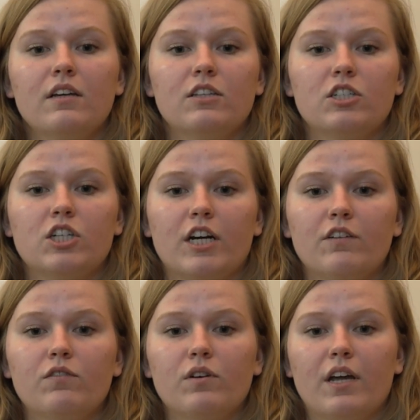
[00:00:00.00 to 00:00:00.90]
The
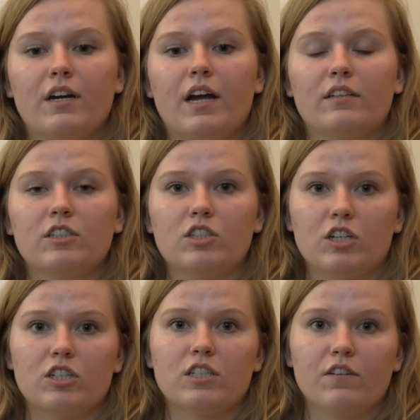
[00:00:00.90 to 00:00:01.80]
sheriff will carry out the
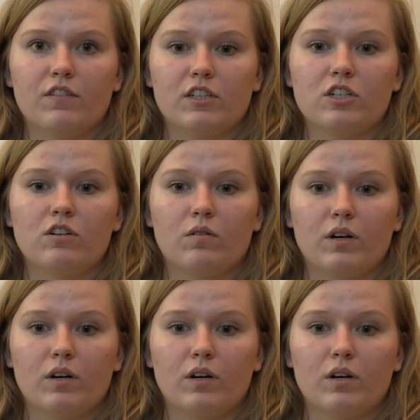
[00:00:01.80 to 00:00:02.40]
judge's eviction